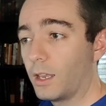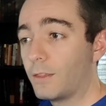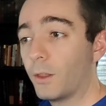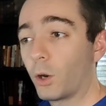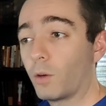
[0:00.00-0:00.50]

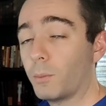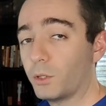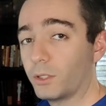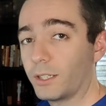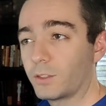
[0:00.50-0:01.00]
in their
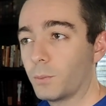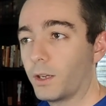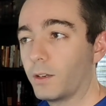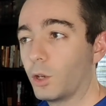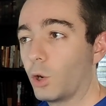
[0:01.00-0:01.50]
abilities,
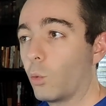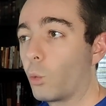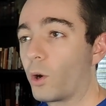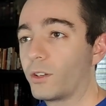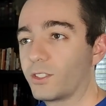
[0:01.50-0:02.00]
but
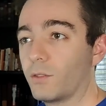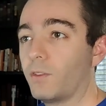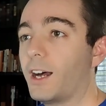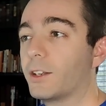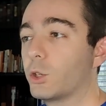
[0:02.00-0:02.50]
where does the
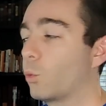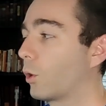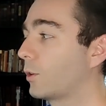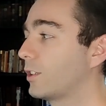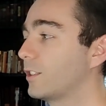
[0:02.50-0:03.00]
value,
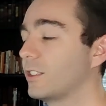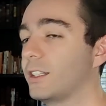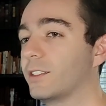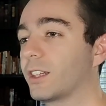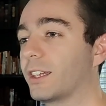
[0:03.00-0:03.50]
where does
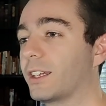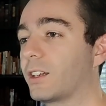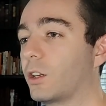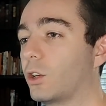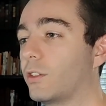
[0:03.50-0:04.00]

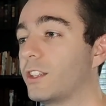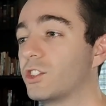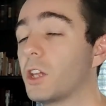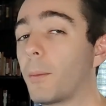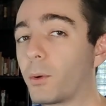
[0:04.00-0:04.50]

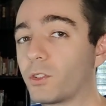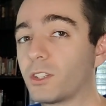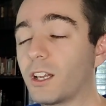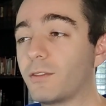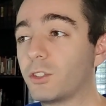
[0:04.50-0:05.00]
these numbers
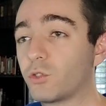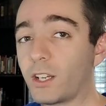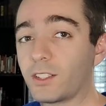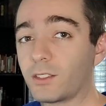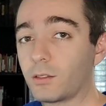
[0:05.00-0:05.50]
that I've
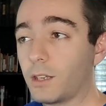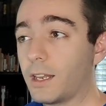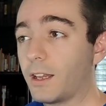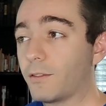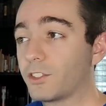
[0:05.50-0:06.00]
addressed
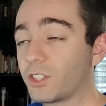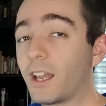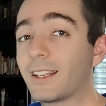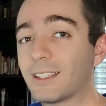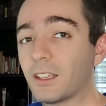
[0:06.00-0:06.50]
and I've
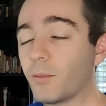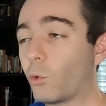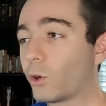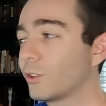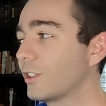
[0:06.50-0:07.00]
assigned to them,
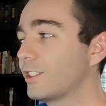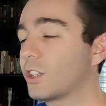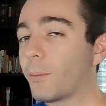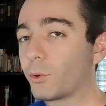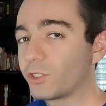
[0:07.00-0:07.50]
where do these
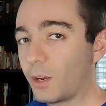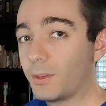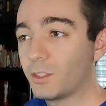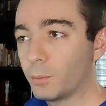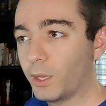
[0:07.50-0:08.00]
numbers
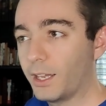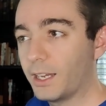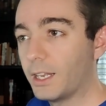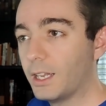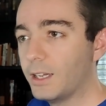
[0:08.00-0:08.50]
come into
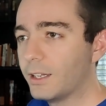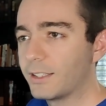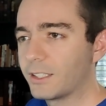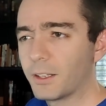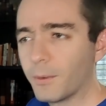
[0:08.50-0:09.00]
play?
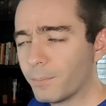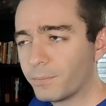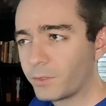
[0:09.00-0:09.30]
Is it